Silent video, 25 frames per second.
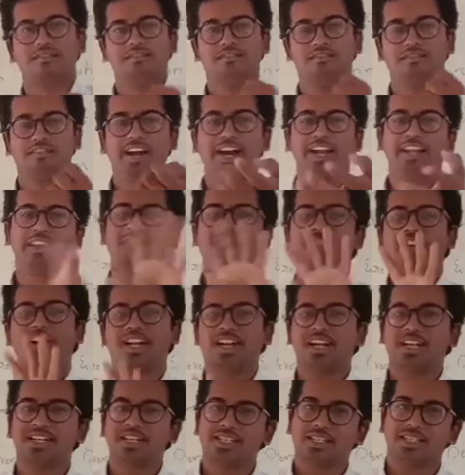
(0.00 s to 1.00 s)
Where the
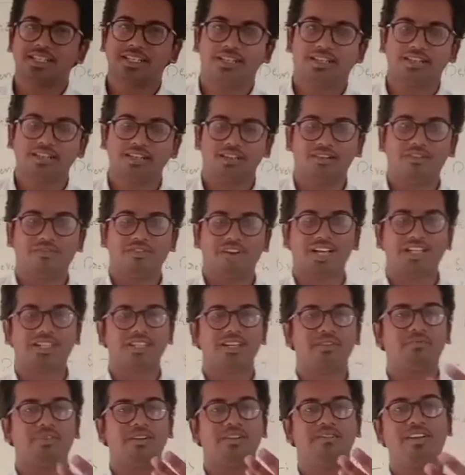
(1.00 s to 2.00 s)
financial, for
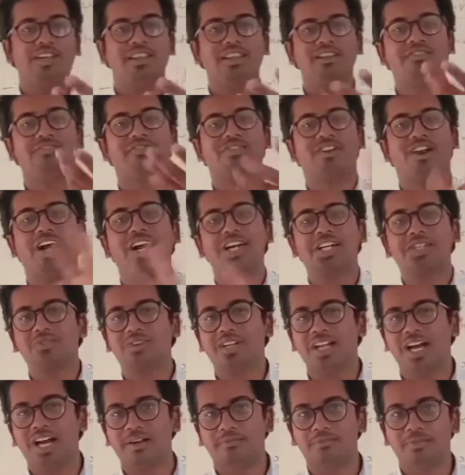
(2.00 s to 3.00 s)
example, when the frauds
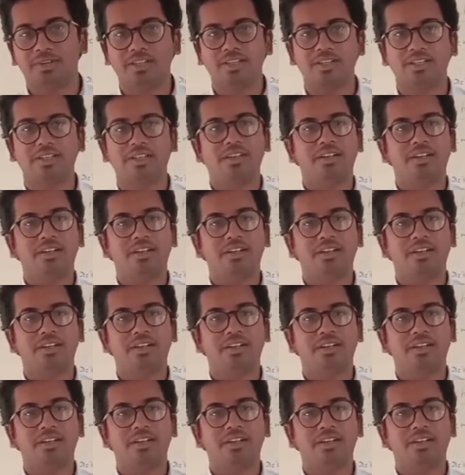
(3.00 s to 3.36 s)
will happen,